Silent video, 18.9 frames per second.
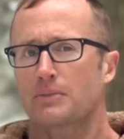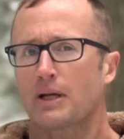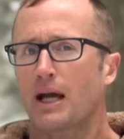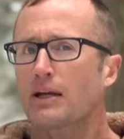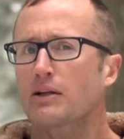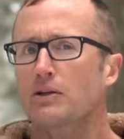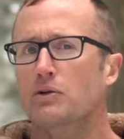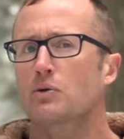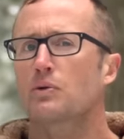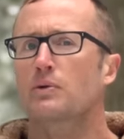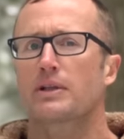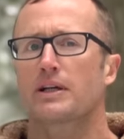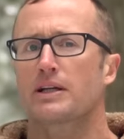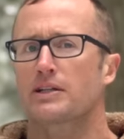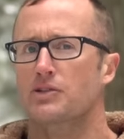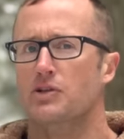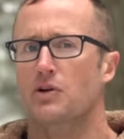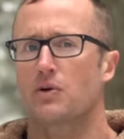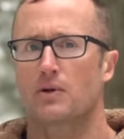kind of cool
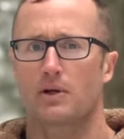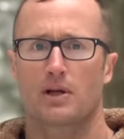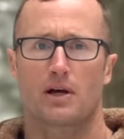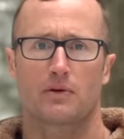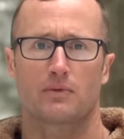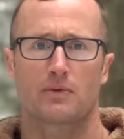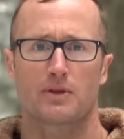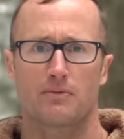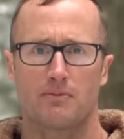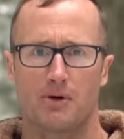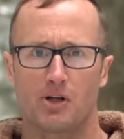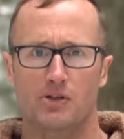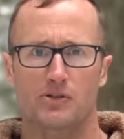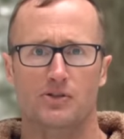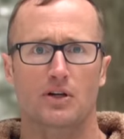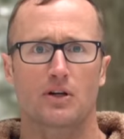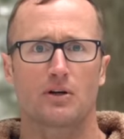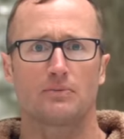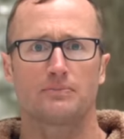things going on with them
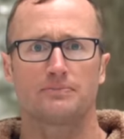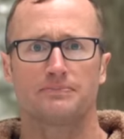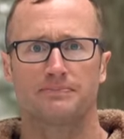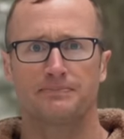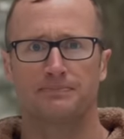also.